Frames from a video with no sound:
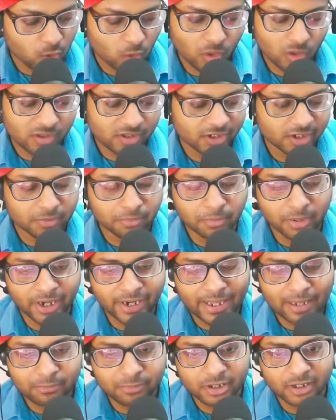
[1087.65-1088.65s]
told this many
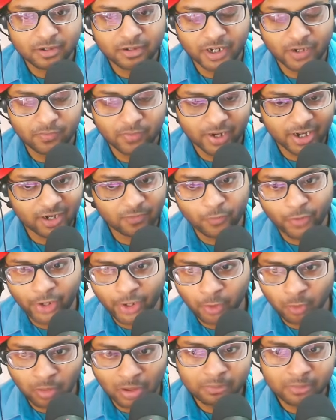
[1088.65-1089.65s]
times in different
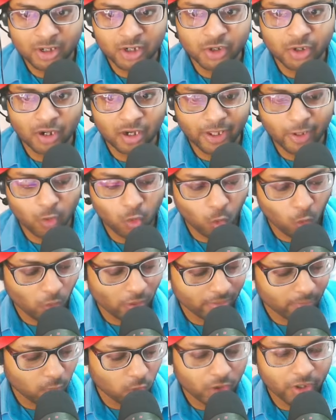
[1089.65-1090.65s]
video. I'm just telling you
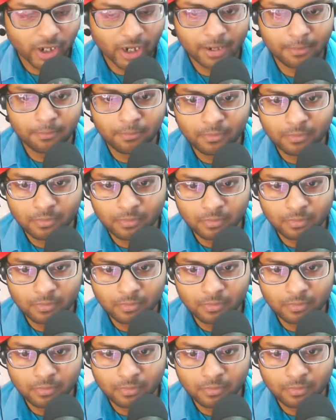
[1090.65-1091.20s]
one more time.